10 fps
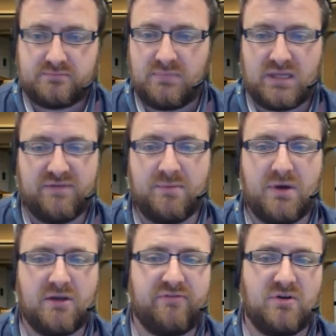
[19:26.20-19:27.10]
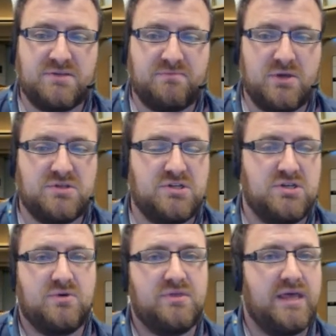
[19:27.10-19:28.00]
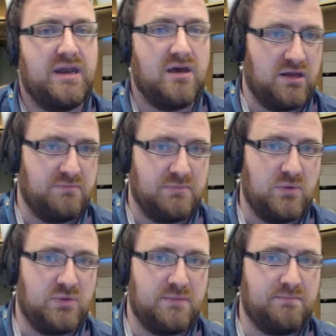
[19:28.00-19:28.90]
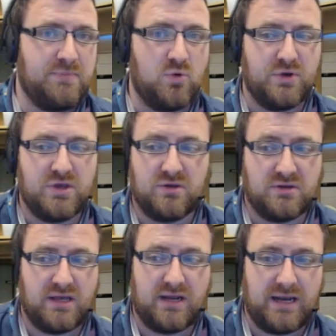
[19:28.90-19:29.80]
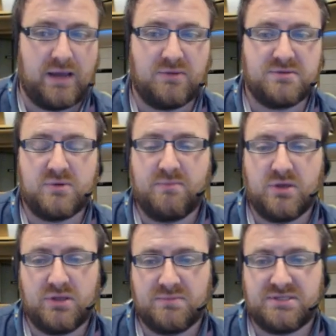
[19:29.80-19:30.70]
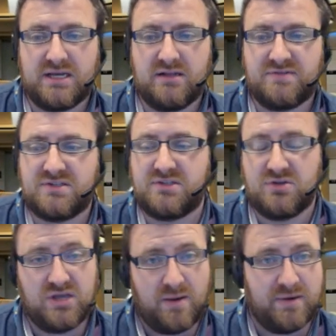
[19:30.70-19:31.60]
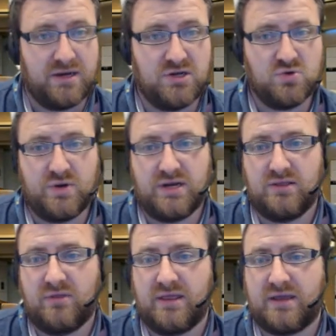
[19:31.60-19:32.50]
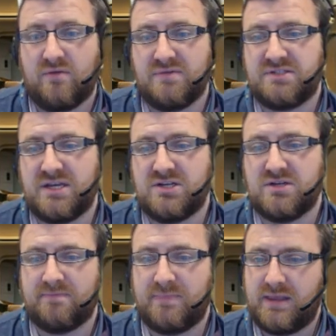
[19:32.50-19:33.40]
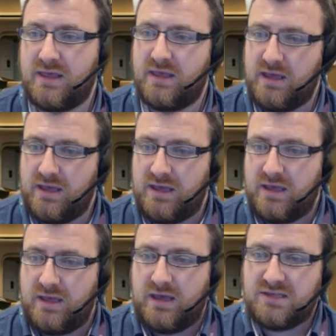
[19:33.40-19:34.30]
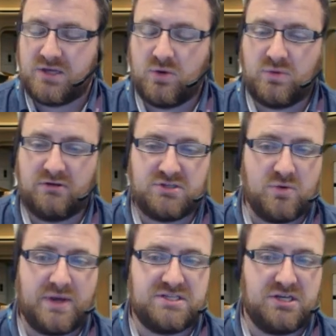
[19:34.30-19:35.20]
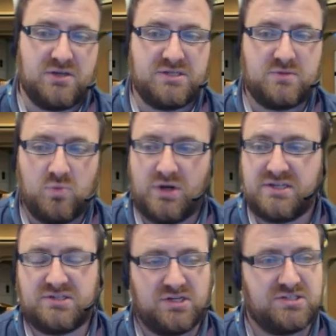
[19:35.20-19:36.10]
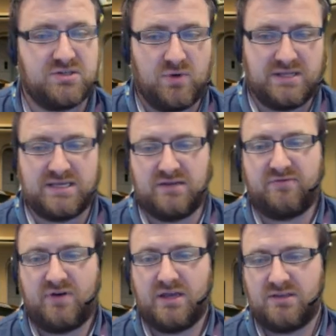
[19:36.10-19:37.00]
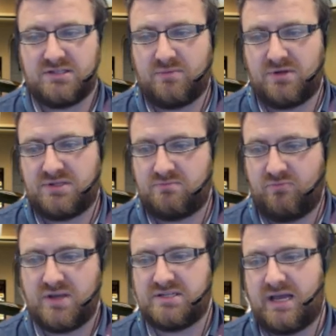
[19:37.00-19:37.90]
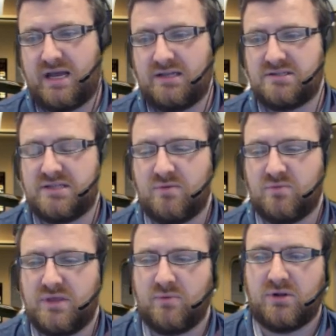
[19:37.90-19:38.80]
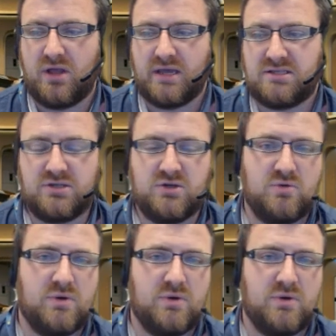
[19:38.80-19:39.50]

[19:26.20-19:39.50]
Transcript: If their microphone is muted, you can then unmute them, or you can allow them to unmute themselves to come in and join in on that conversation. So there are two ways you can use this. One is just to identify that someone has raised their hands, they would like to